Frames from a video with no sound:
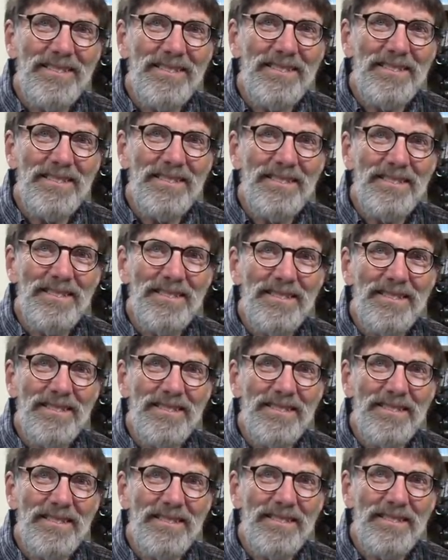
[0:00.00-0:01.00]

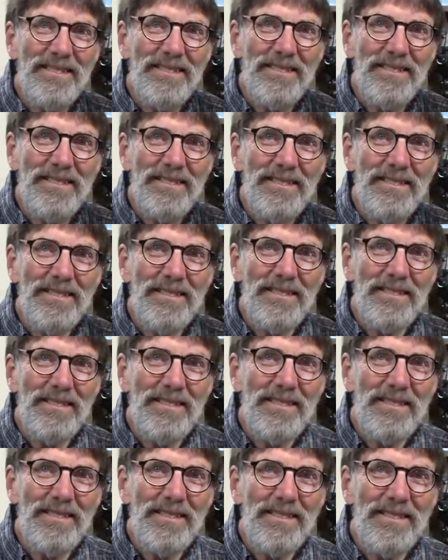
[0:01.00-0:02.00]

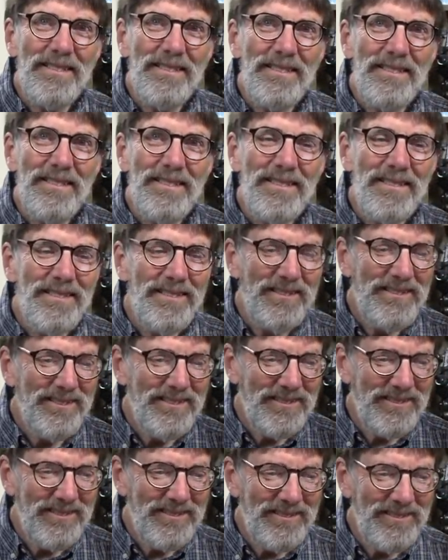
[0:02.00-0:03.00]

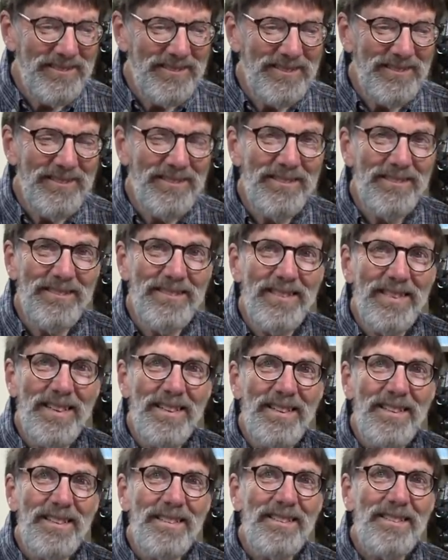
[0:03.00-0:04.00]

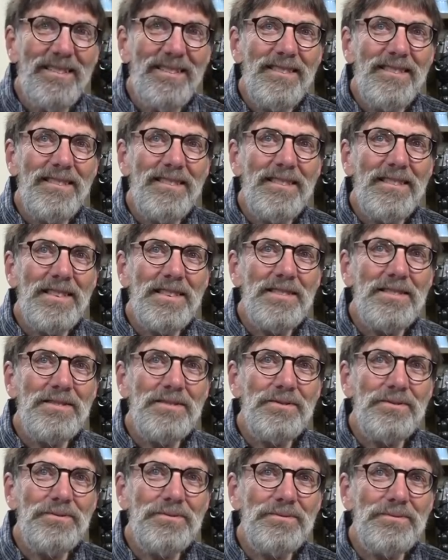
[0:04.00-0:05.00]

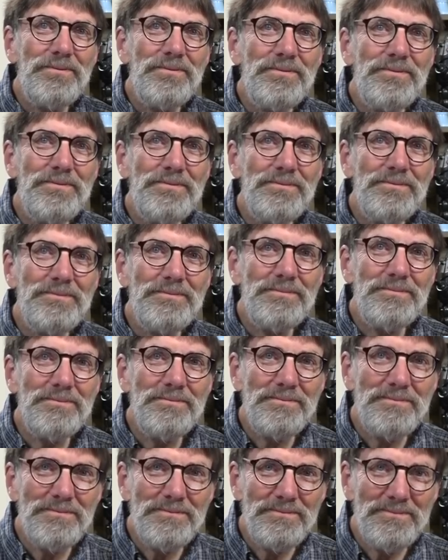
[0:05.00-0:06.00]

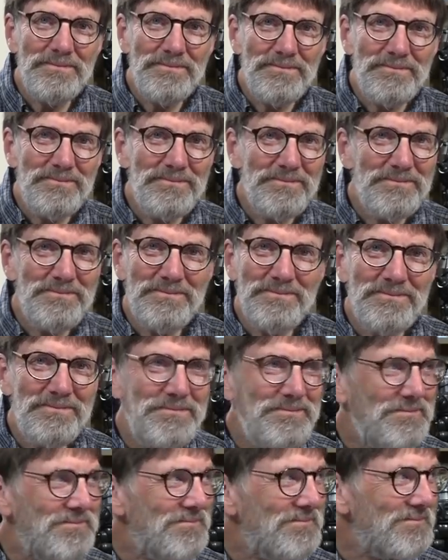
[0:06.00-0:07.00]

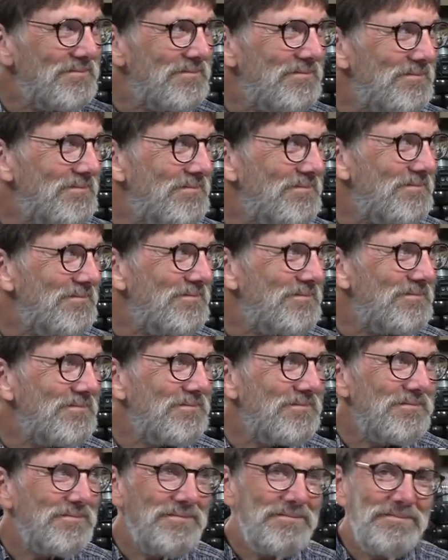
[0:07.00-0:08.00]
(not speaking)